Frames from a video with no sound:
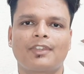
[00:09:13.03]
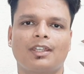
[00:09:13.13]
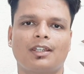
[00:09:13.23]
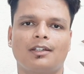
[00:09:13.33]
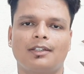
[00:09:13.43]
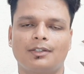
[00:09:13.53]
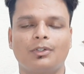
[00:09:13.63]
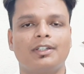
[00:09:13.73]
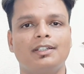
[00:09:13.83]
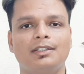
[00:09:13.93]
and
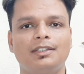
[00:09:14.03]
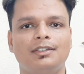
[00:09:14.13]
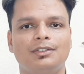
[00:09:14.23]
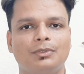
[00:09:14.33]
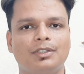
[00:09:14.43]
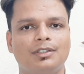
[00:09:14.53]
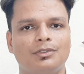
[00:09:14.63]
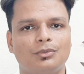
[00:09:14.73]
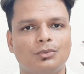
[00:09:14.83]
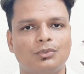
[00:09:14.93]
accordingly you need
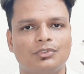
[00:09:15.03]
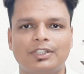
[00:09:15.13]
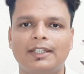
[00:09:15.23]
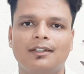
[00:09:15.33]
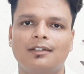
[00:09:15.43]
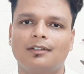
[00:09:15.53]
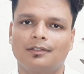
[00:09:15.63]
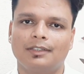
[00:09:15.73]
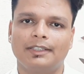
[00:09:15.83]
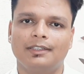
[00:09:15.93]
to check
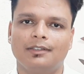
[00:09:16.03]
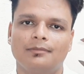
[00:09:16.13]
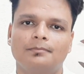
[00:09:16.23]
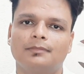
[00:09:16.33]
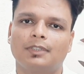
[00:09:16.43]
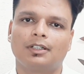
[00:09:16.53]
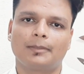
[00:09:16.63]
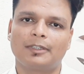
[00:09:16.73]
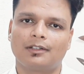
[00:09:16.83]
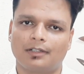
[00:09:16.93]
the
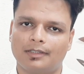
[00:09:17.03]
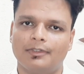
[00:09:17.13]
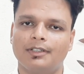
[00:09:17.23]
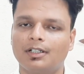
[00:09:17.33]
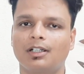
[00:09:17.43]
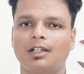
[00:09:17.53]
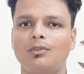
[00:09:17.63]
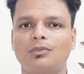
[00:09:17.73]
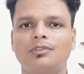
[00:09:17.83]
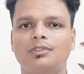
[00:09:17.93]
relevant
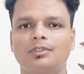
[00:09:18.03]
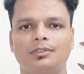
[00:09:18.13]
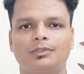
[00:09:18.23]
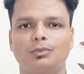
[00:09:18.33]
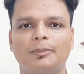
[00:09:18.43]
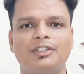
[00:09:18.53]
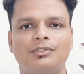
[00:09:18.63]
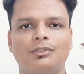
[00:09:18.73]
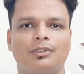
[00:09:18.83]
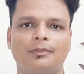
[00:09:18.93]
account to make
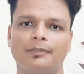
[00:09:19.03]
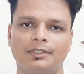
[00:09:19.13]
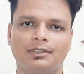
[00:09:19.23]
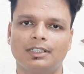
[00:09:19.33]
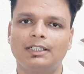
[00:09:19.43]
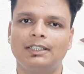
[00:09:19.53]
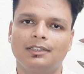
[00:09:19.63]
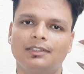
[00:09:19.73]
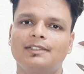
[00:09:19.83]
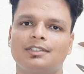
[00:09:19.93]
sure whether
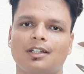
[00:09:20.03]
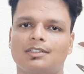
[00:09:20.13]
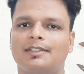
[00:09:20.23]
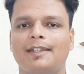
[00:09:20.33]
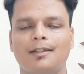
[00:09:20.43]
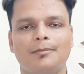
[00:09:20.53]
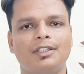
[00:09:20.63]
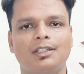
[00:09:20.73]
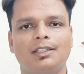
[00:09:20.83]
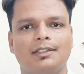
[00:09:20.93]
these charges have
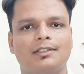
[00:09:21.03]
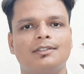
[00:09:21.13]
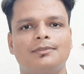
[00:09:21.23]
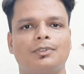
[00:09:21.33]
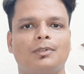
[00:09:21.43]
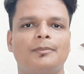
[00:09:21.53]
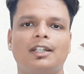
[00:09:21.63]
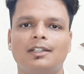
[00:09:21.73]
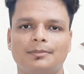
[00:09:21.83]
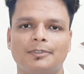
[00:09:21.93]
been collected from
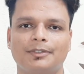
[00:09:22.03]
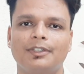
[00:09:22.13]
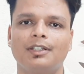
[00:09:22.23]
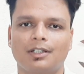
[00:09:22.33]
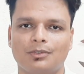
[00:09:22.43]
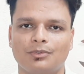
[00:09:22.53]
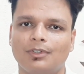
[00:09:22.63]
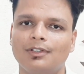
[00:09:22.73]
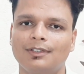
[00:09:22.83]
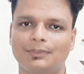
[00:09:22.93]
that specific account
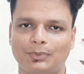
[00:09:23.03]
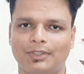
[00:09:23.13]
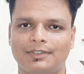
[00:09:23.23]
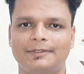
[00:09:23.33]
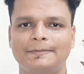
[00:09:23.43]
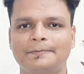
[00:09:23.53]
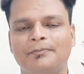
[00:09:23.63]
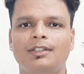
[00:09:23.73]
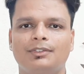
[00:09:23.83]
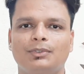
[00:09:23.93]
or not.
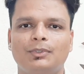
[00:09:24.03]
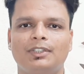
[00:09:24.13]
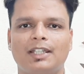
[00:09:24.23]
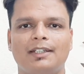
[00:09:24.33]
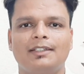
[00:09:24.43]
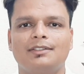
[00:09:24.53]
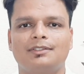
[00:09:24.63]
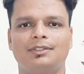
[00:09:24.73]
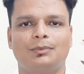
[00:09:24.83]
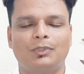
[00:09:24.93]
So that
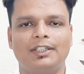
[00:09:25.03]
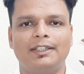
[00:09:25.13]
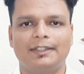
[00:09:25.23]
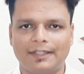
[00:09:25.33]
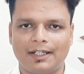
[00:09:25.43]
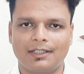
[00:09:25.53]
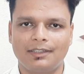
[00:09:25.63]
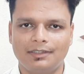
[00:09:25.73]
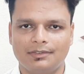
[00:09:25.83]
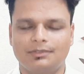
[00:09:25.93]
is what
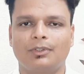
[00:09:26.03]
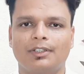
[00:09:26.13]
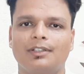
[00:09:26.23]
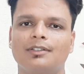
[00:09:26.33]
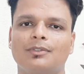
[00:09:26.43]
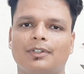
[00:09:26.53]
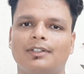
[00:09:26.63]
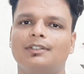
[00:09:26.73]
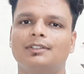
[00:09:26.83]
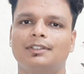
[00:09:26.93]
exactly a concurrent
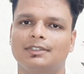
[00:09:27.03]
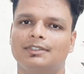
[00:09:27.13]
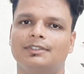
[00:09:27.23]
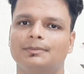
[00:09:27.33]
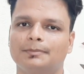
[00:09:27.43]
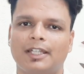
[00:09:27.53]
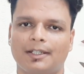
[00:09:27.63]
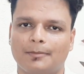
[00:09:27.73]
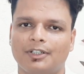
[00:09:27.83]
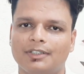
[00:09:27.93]
auditor does in a
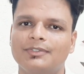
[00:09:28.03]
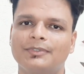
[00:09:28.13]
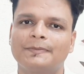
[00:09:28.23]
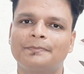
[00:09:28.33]
bank branch.